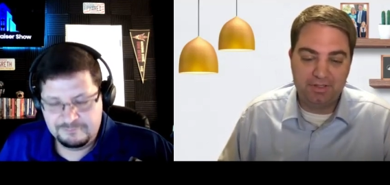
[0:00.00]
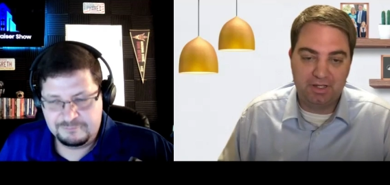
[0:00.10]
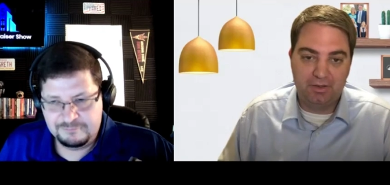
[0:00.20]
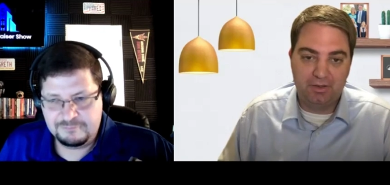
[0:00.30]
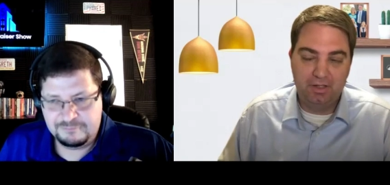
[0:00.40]

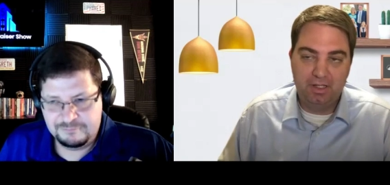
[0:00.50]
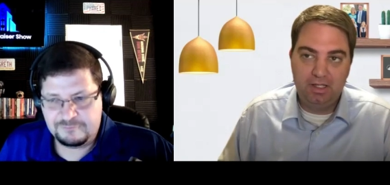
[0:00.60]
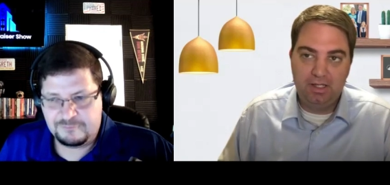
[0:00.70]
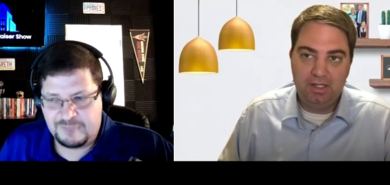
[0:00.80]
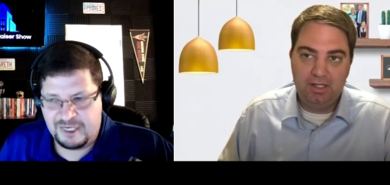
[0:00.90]
Speaker 1: So
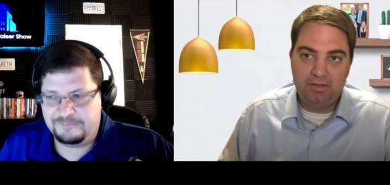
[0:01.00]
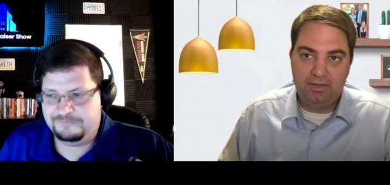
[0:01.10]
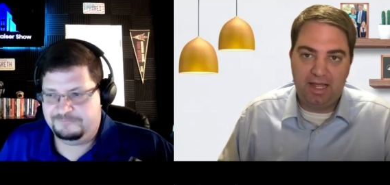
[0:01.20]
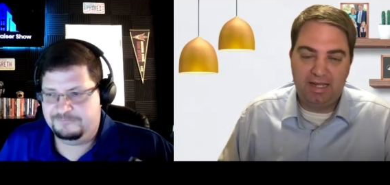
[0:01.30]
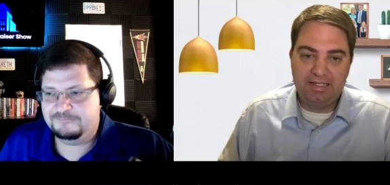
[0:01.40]
right.
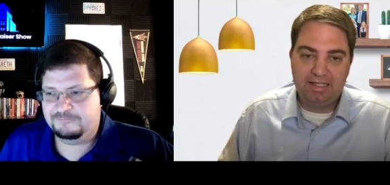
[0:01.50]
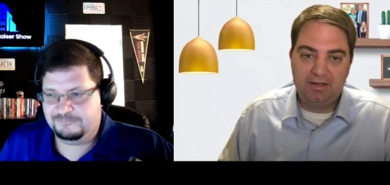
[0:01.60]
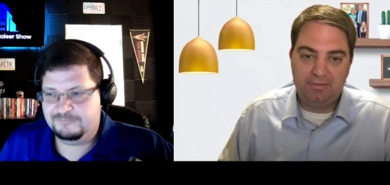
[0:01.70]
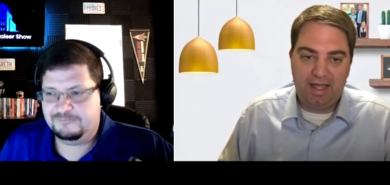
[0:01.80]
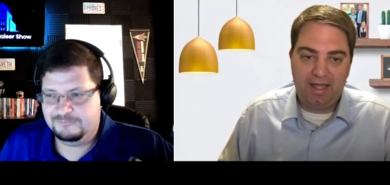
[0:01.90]
the
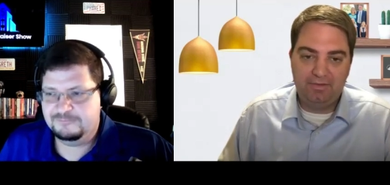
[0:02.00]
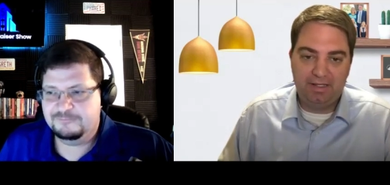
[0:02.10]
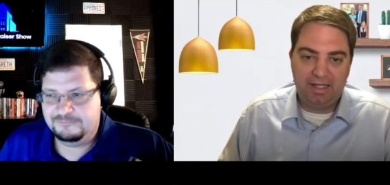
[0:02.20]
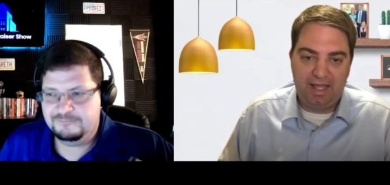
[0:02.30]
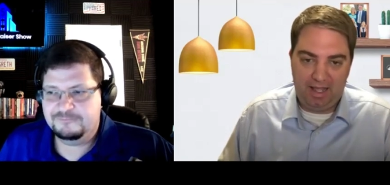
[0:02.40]
idea of
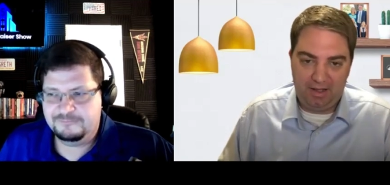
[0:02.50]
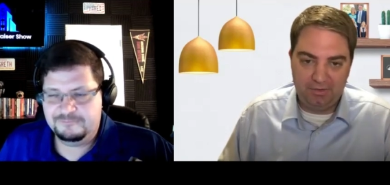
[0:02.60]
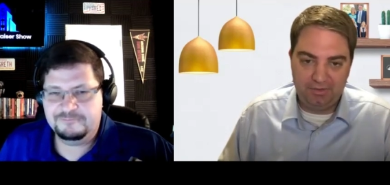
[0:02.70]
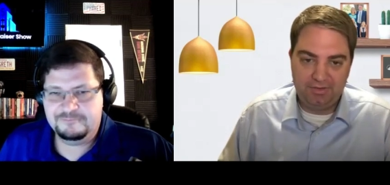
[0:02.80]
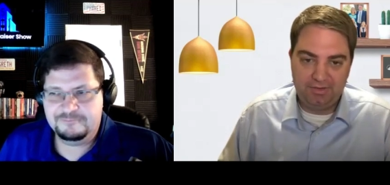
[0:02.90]
having a
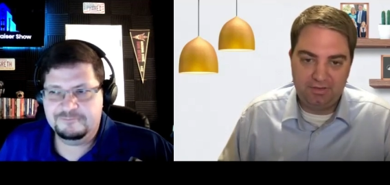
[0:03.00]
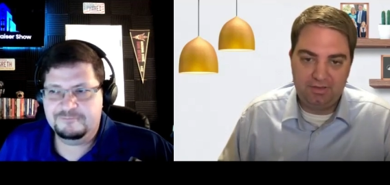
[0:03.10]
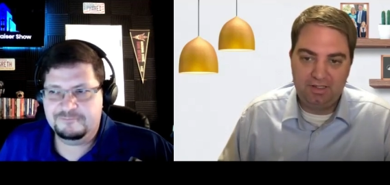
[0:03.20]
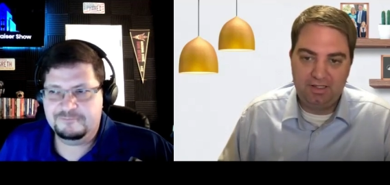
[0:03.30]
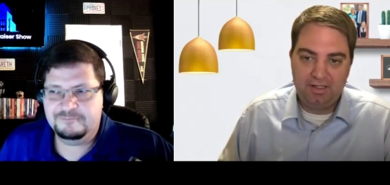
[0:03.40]

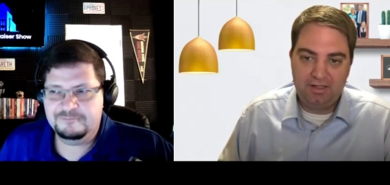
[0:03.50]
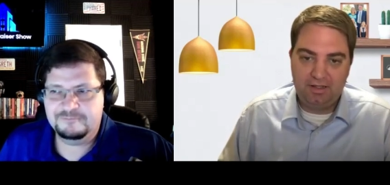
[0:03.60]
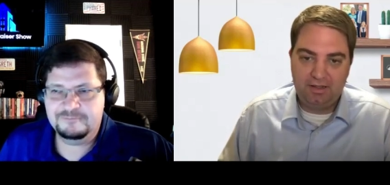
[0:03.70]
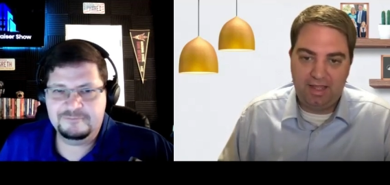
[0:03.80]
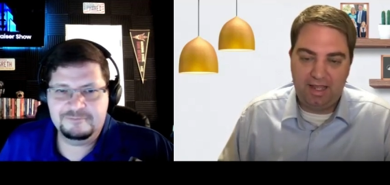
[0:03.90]
house
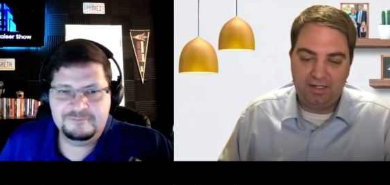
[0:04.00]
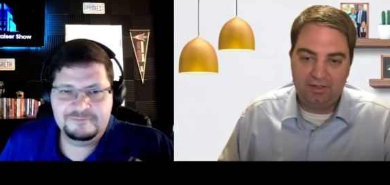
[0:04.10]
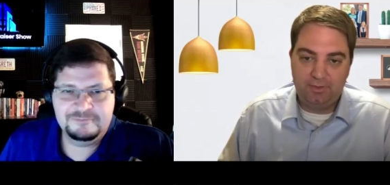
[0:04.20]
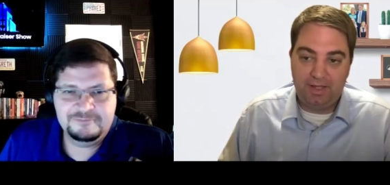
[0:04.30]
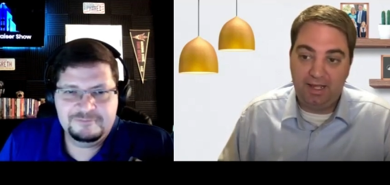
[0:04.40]

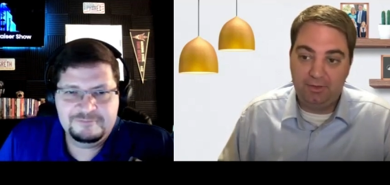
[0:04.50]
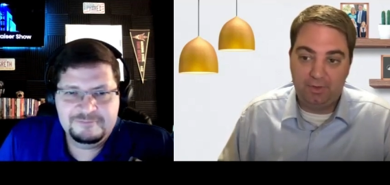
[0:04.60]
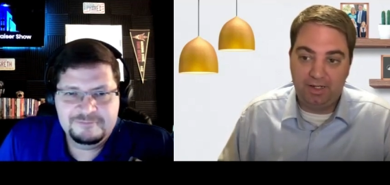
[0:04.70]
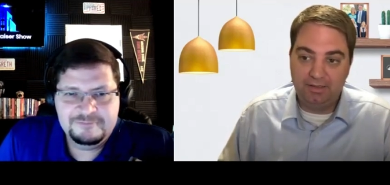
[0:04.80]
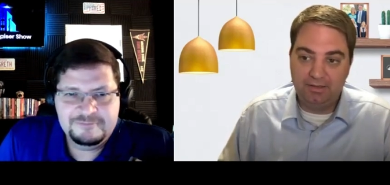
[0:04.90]
that you
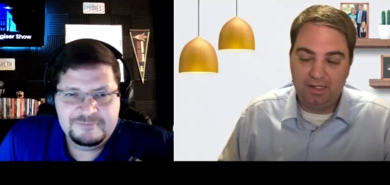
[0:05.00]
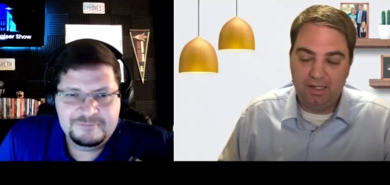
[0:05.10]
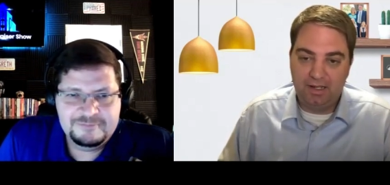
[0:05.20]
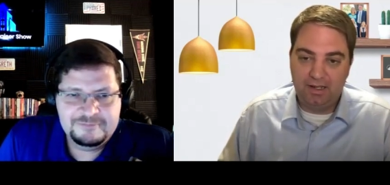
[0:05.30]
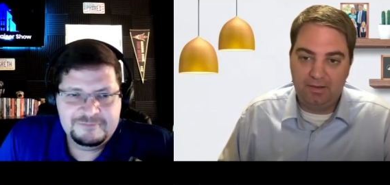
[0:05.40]
can rent
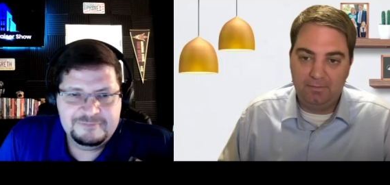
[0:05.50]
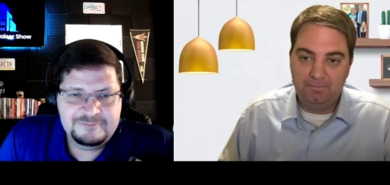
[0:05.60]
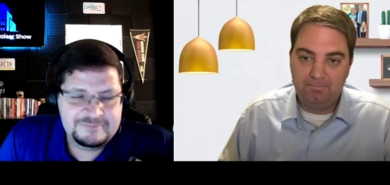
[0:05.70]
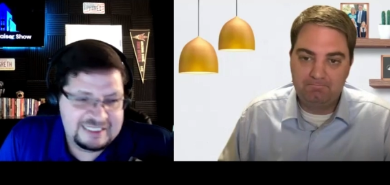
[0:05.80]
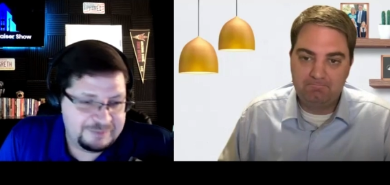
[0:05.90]
uh,
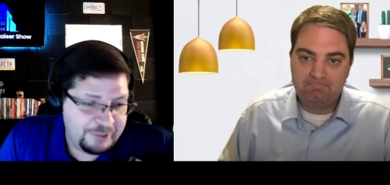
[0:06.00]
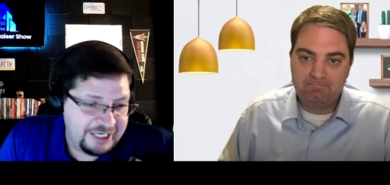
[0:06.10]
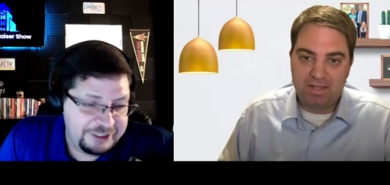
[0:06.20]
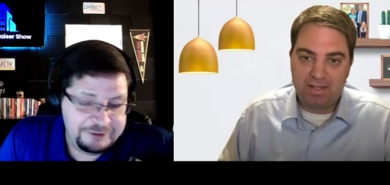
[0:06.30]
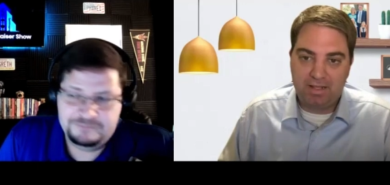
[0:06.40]
Speaker 2: that's
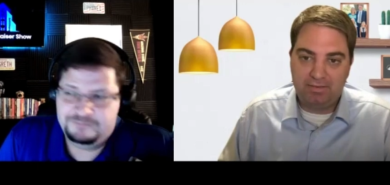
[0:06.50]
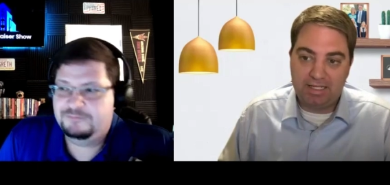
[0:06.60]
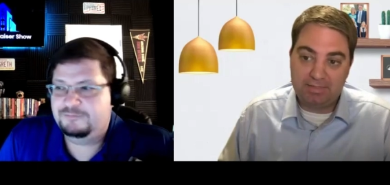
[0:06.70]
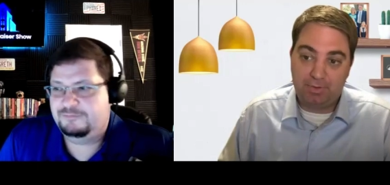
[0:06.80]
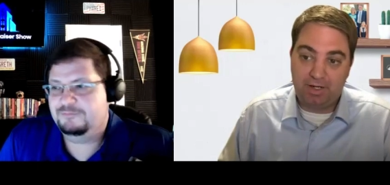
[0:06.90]
brand new.
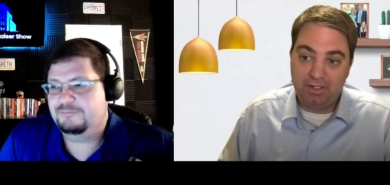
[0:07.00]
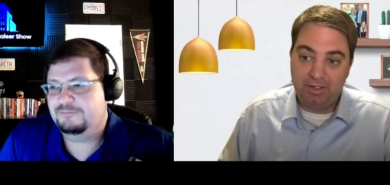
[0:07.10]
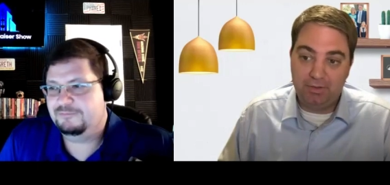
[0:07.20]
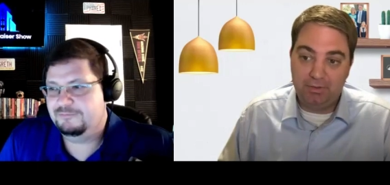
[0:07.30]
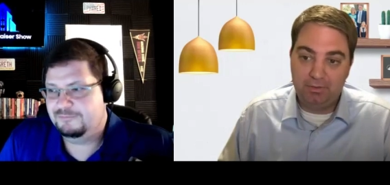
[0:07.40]
Speaker 1: That's brand
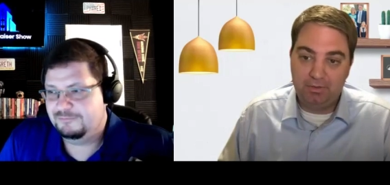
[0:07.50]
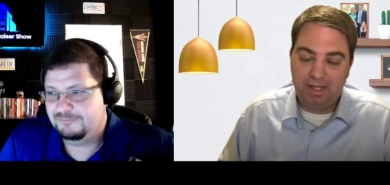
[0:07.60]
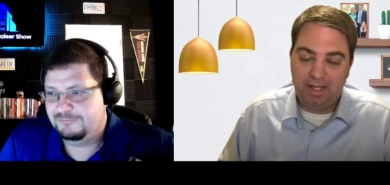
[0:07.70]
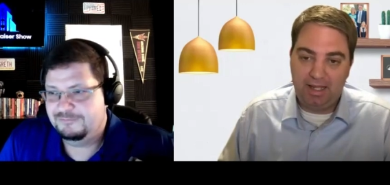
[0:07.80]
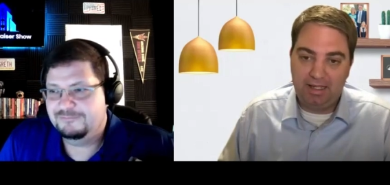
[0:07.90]
new,
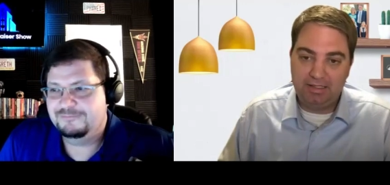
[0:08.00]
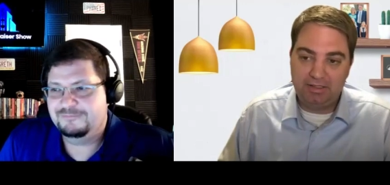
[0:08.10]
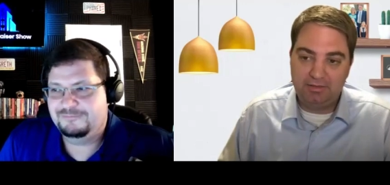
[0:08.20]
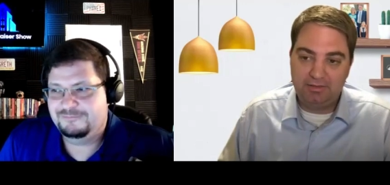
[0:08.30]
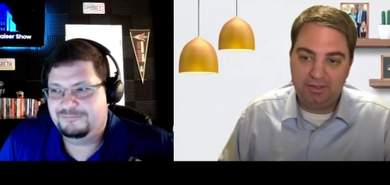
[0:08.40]

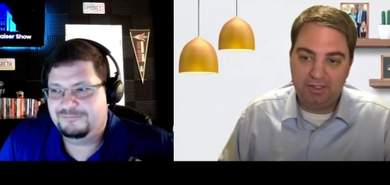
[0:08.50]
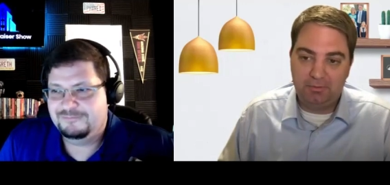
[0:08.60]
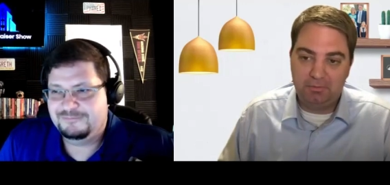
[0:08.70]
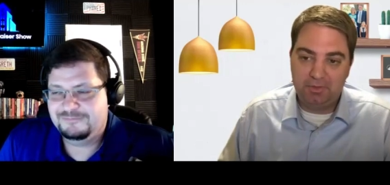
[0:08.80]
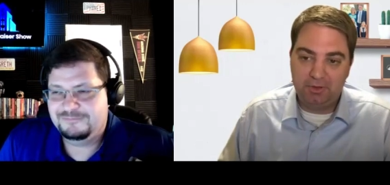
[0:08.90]
and you
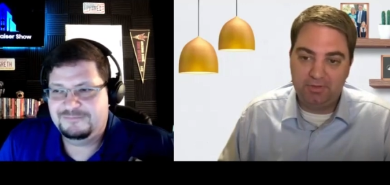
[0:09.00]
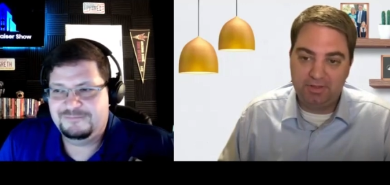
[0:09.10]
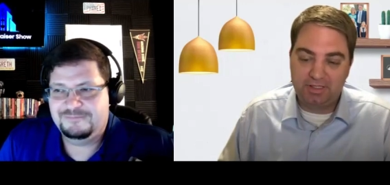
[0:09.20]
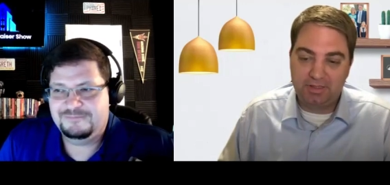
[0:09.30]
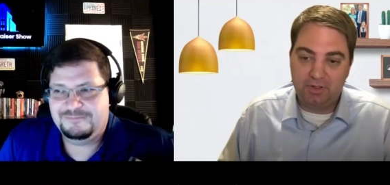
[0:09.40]
know you're
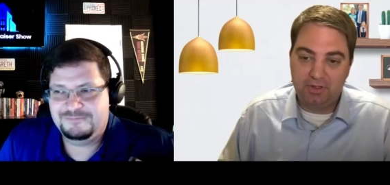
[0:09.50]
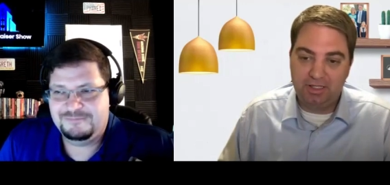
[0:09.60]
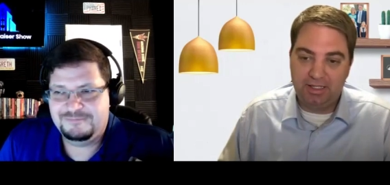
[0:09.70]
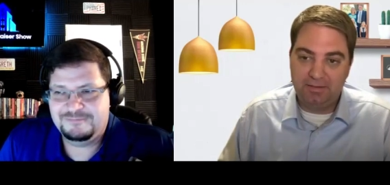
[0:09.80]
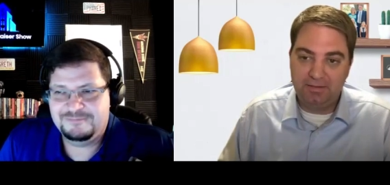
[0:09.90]
in this
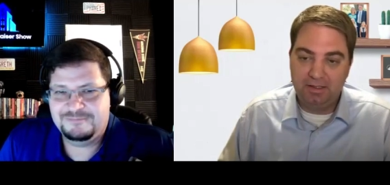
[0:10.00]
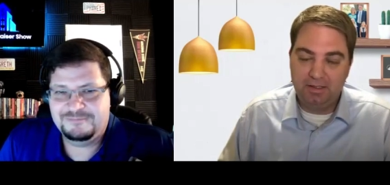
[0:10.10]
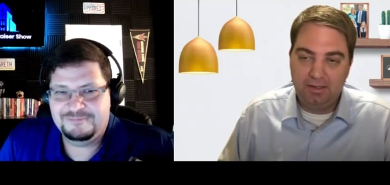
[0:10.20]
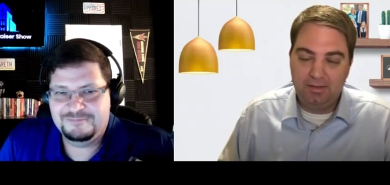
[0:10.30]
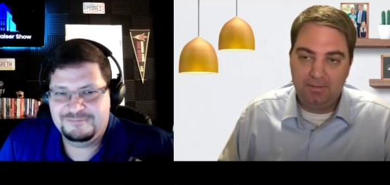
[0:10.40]
community
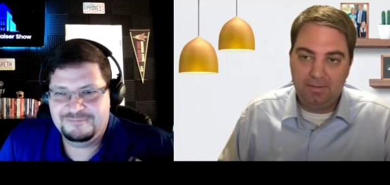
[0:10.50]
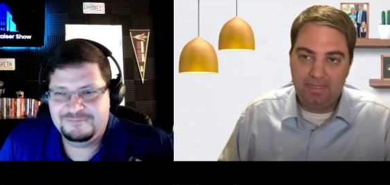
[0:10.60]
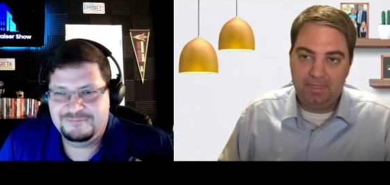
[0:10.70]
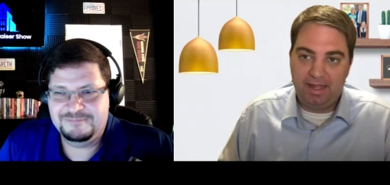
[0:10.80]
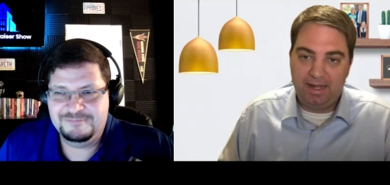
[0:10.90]

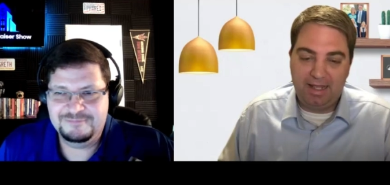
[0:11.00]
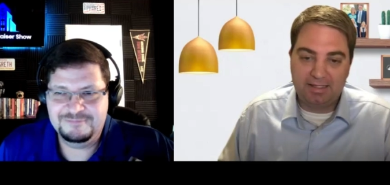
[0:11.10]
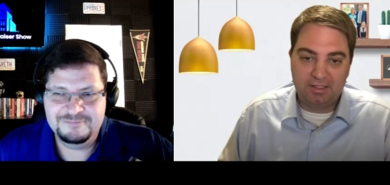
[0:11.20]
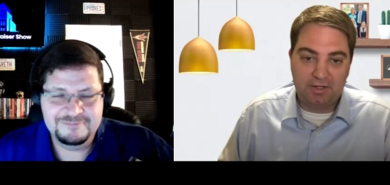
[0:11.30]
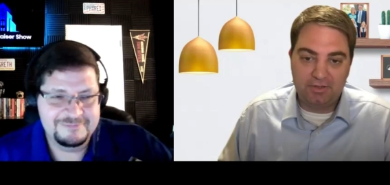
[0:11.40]
that
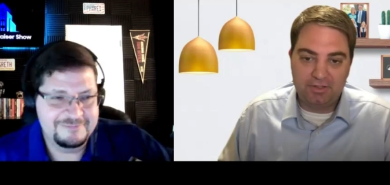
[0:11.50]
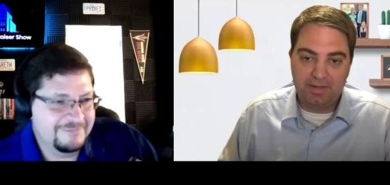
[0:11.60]
has a lot of those